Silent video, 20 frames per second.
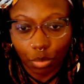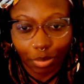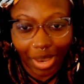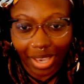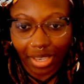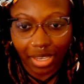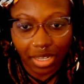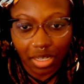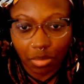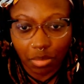
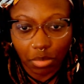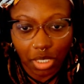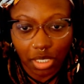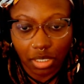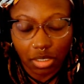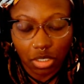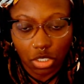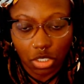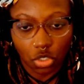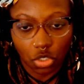by any
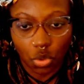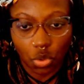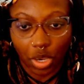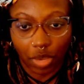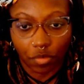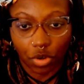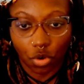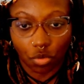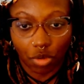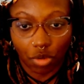means, you
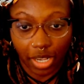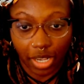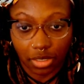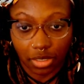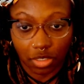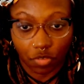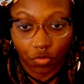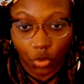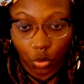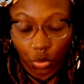have no right
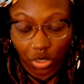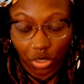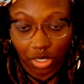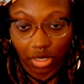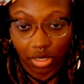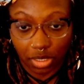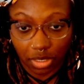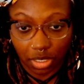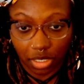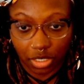to vote in
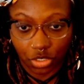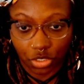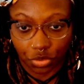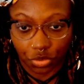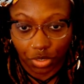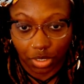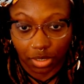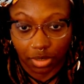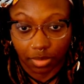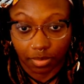this country.
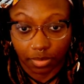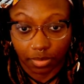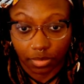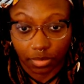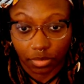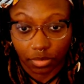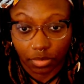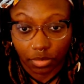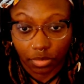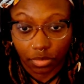
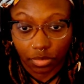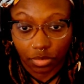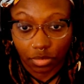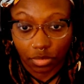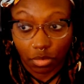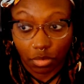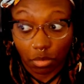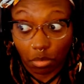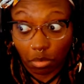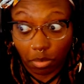
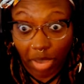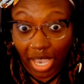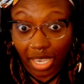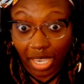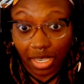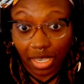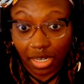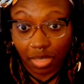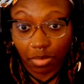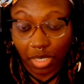By
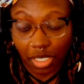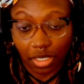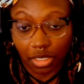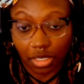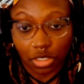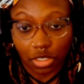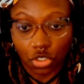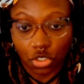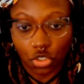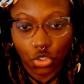any
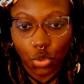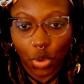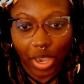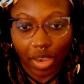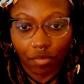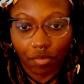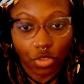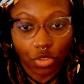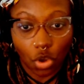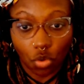means, you
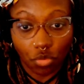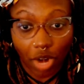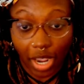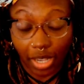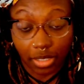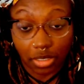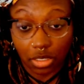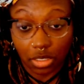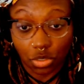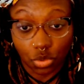have no
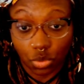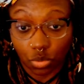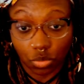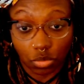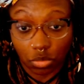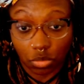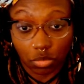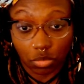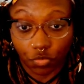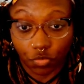right
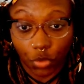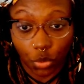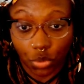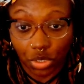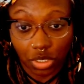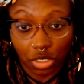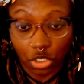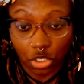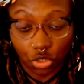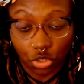to vote
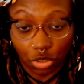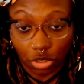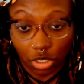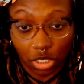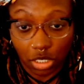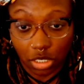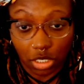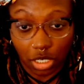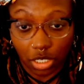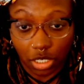
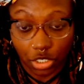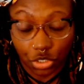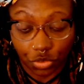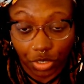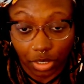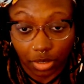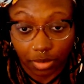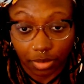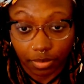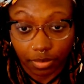in this country
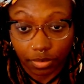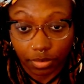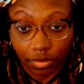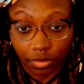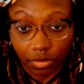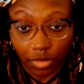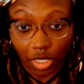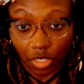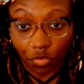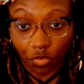
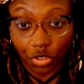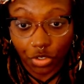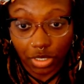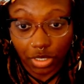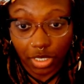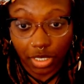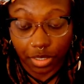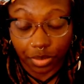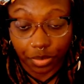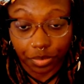if you're
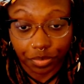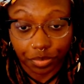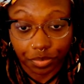illegal.